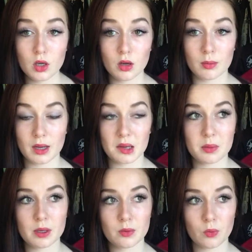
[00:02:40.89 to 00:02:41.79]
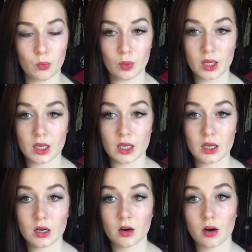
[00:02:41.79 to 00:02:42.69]
maybe we
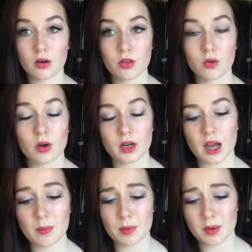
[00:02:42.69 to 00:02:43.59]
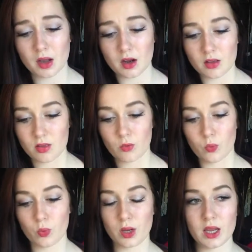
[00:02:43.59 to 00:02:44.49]
are so unhappy because
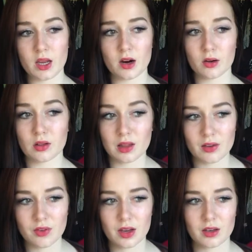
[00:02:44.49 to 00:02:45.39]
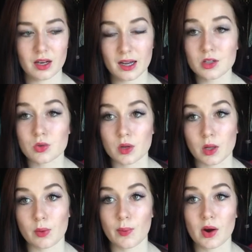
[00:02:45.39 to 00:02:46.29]
we aren't living
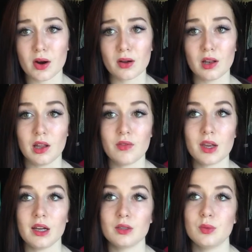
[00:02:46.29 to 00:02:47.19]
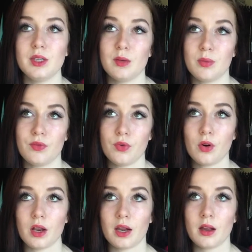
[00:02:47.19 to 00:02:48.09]
naturally. We aren't living as we did
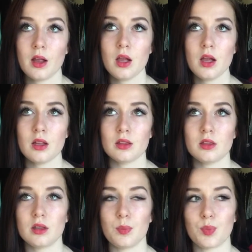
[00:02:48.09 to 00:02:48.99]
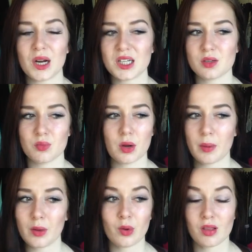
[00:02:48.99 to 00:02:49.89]
before. Like, depression
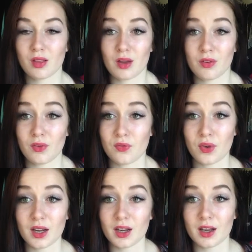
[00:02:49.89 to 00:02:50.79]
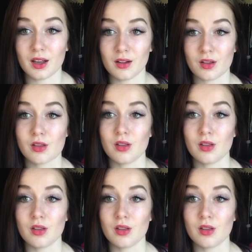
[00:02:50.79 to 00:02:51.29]
probably wasn't even a thing in